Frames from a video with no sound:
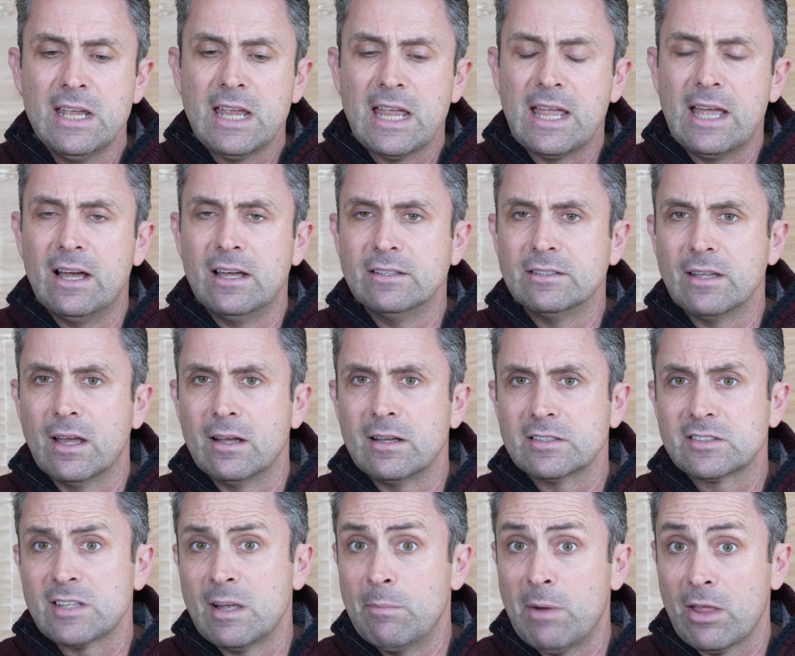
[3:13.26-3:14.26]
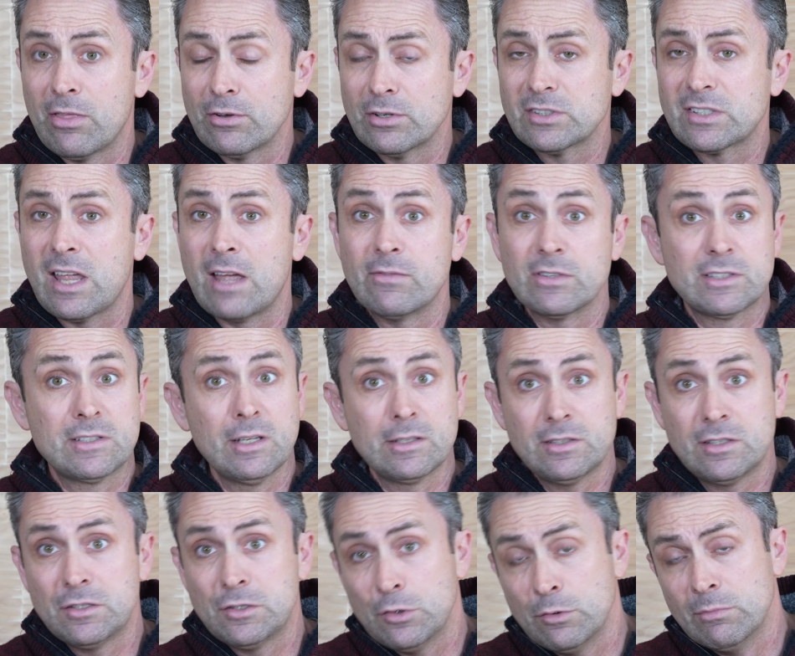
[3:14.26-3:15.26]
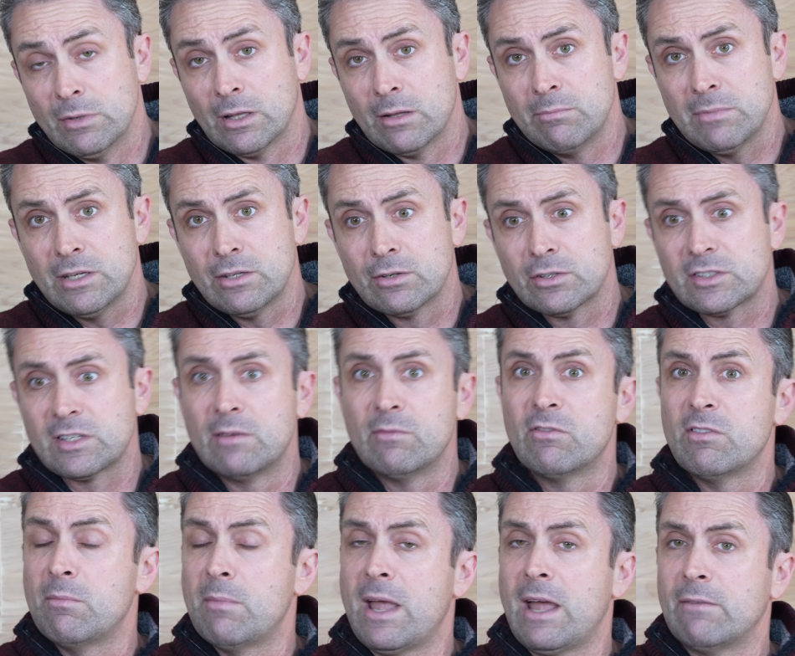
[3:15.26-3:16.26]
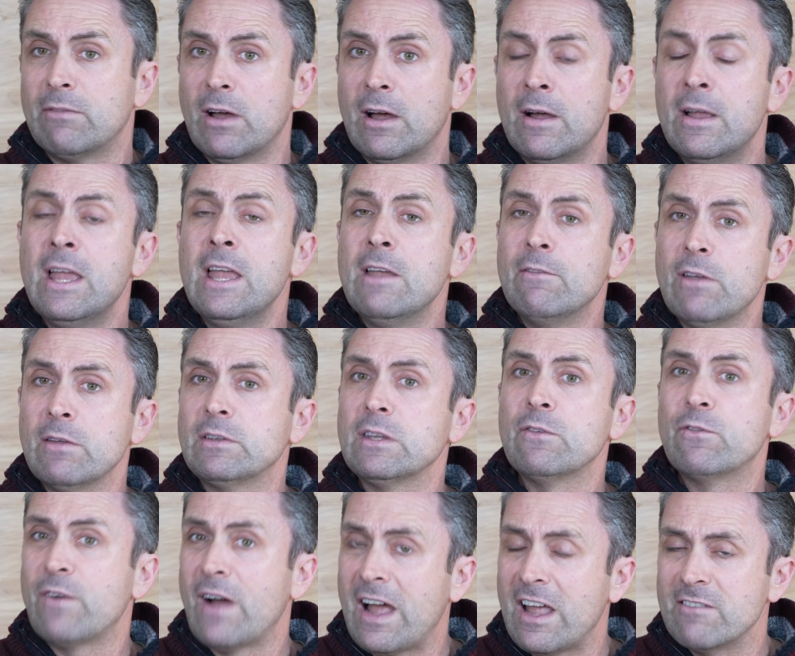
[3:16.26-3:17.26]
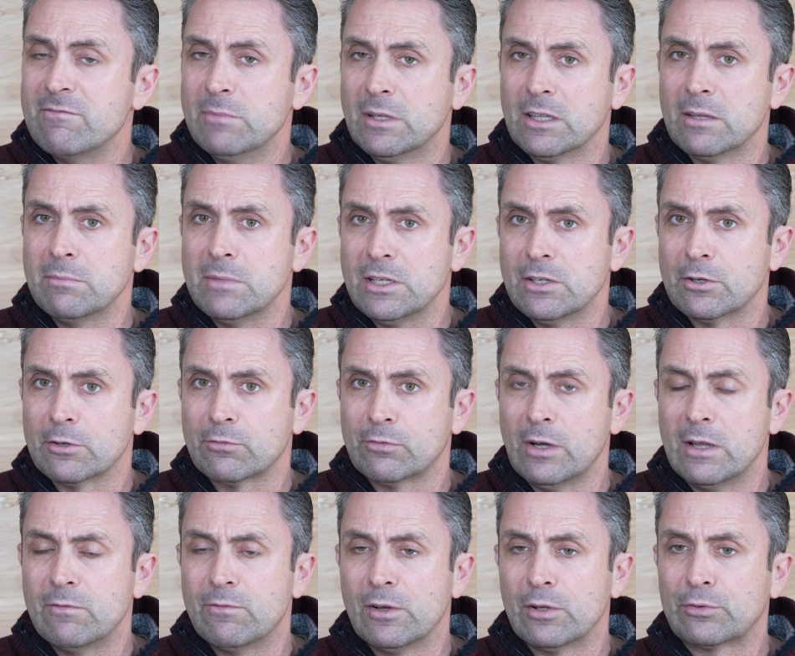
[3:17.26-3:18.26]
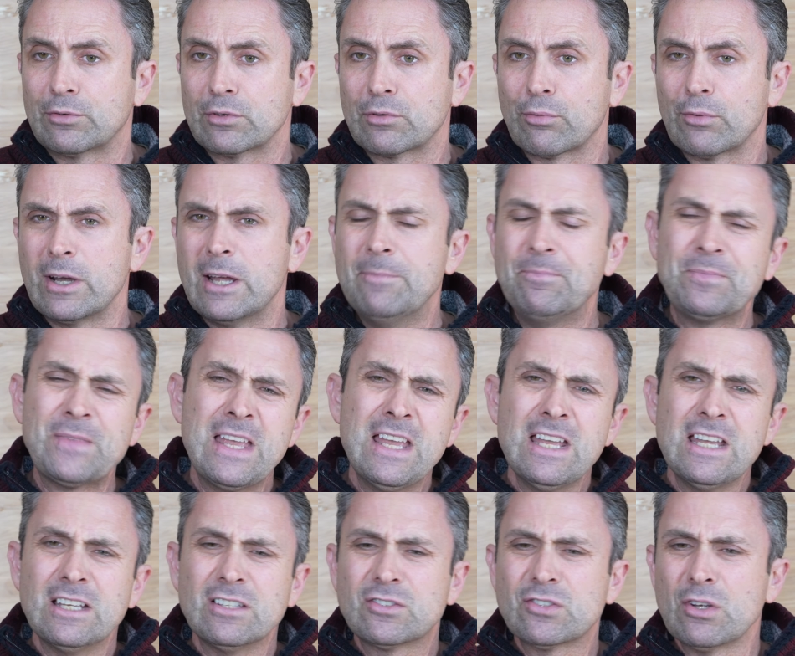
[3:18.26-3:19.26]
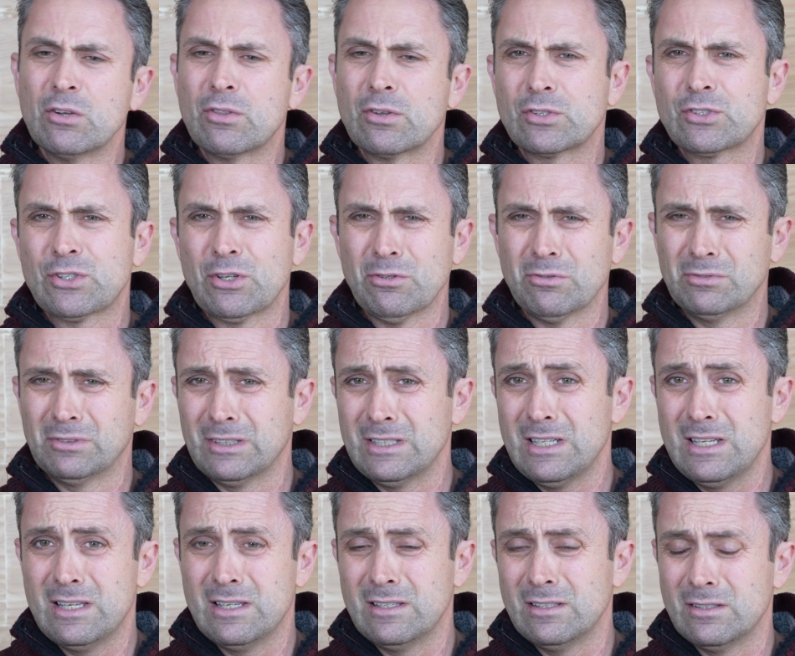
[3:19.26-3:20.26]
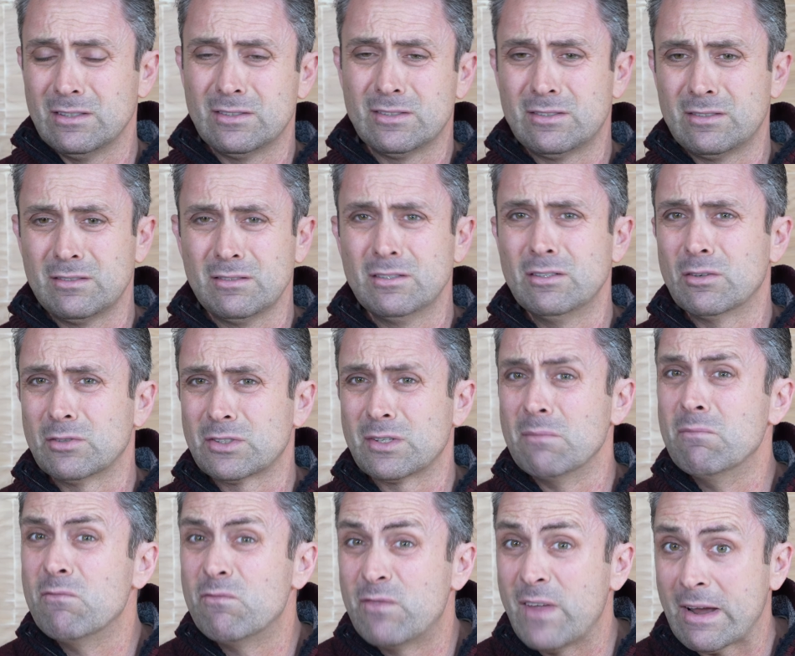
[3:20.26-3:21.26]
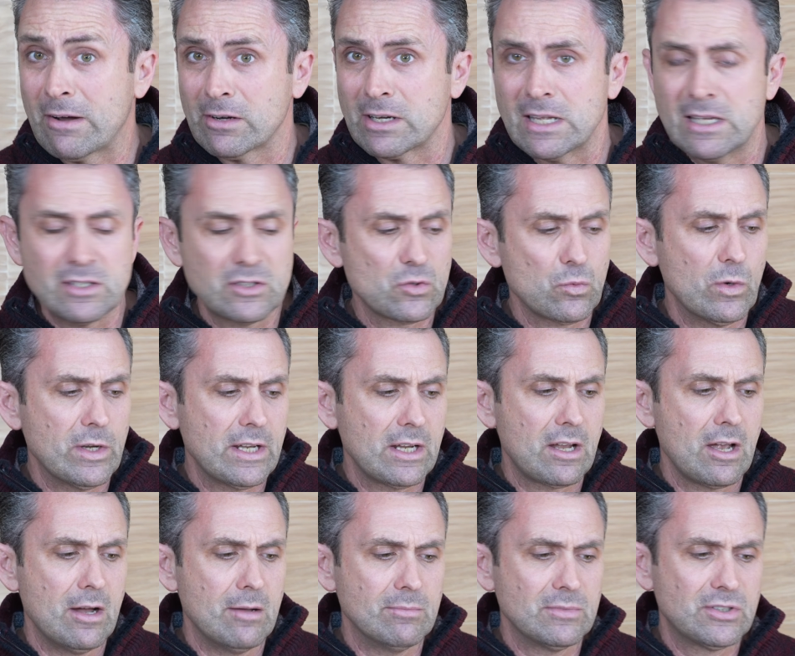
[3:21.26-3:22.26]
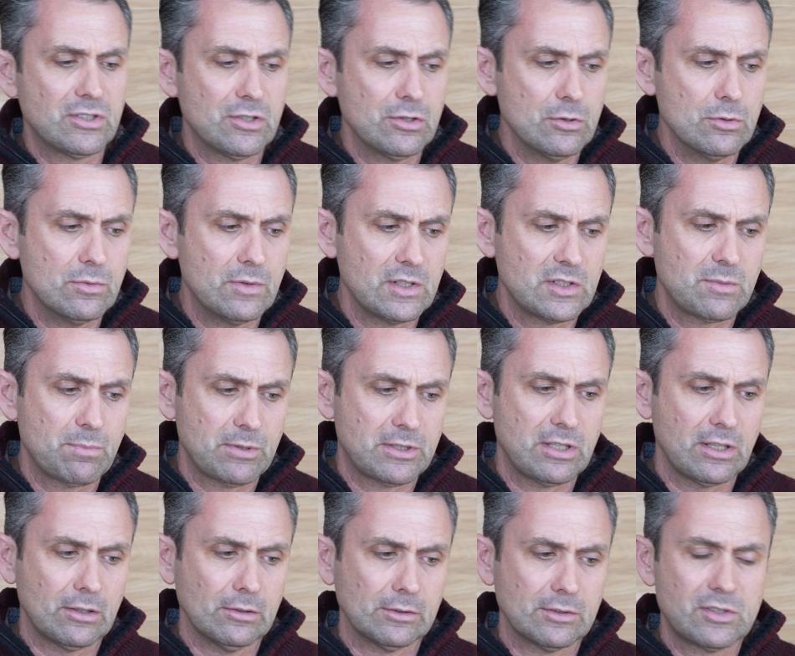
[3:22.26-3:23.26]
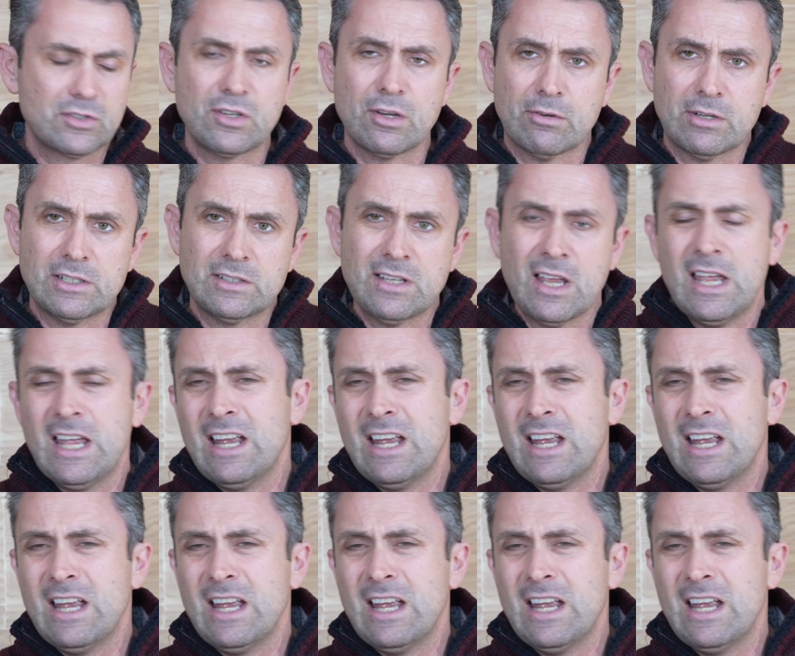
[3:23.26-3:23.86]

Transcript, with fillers: and some others have a 62 millimeter, some of them have a 55 millimeter front filter thread, and so there certainly is, you know, some variance when it comes to this particular series.